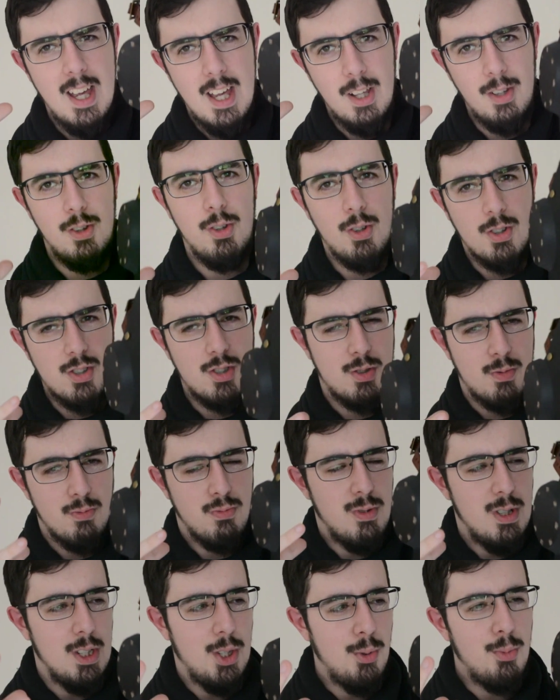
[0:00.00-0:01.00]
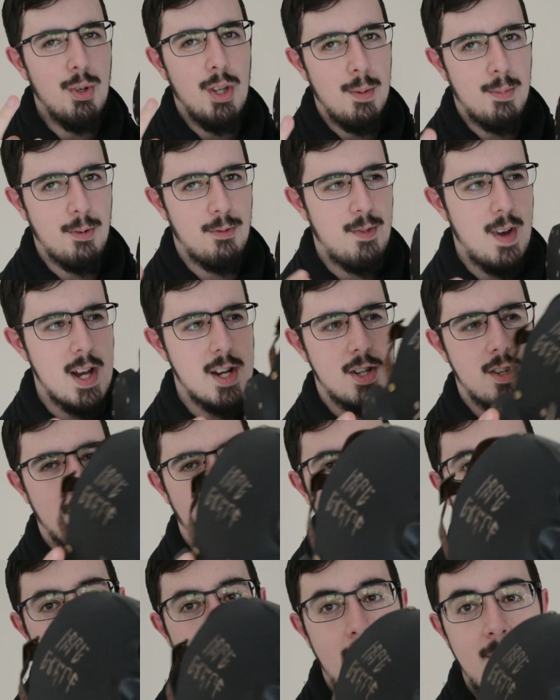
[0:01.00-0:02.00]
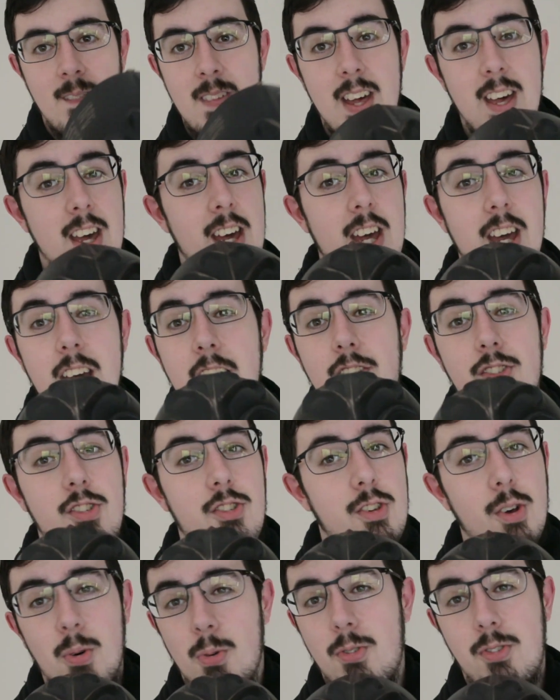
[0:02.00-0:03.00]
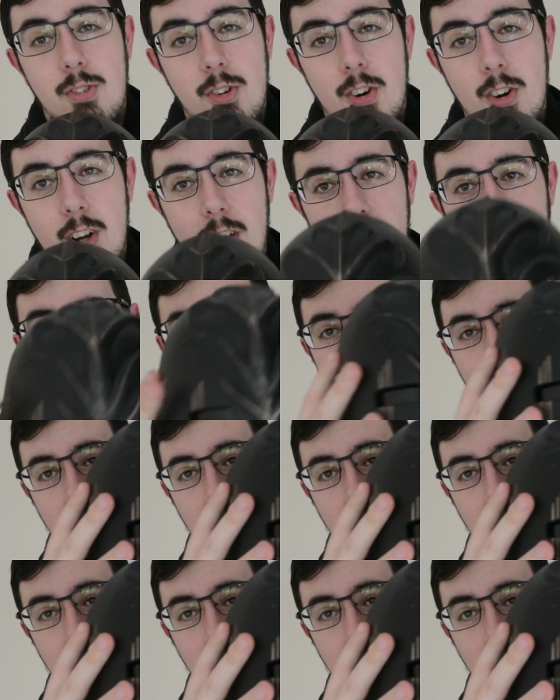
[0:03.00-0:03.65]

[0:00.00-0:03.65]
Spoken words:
It looks really, really professional. It's so sturdy.